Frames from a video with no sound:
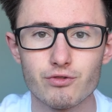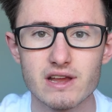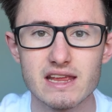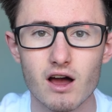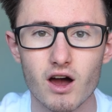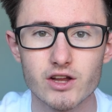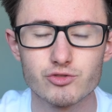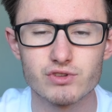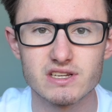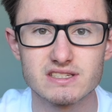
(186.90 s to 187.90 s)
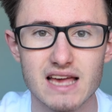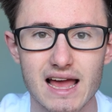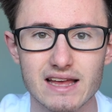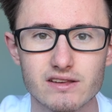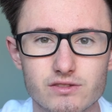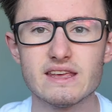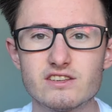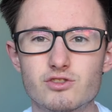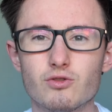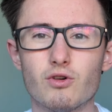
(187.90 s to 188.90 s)
3 hydrogen tanks.
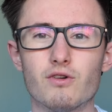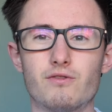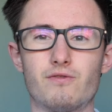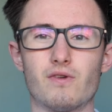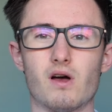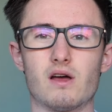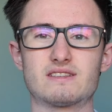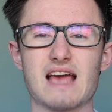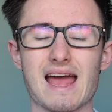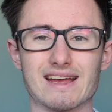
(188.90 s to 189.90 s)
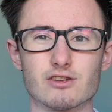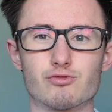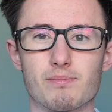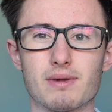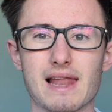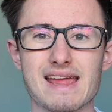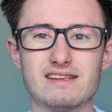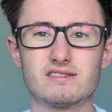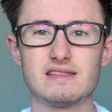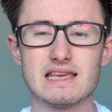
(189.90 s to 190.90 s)
These sort of tanks
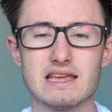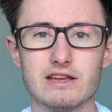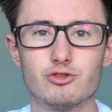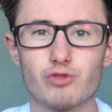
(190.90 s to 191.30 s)
replace the